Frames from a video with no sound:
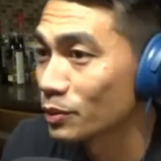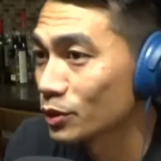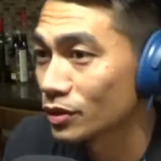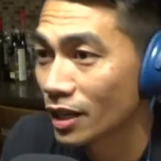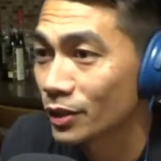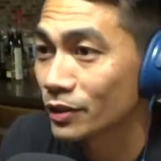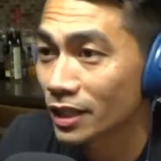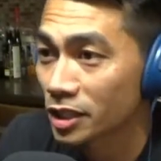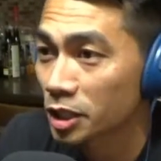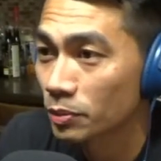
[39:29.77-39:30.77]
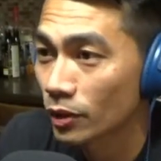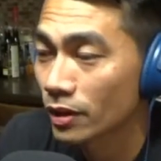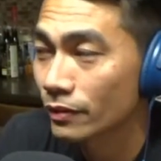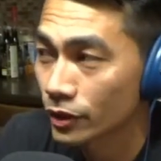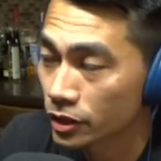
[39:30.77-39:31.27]
someone who's not doing the exercise
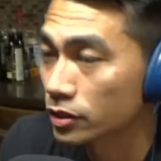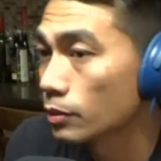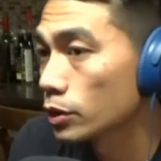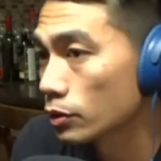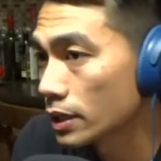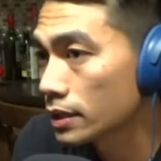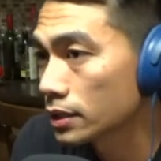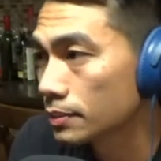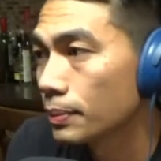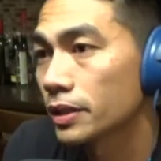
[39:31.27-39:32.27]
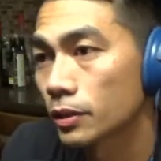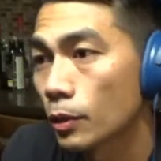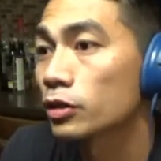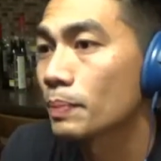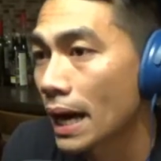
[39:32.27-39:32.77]
program versus someone who is, but they're
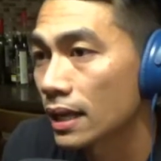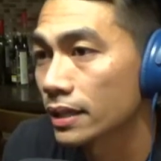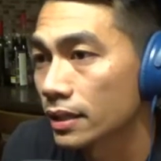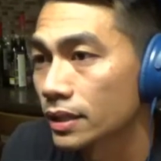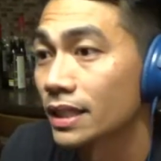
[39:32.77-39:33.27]
both paddling.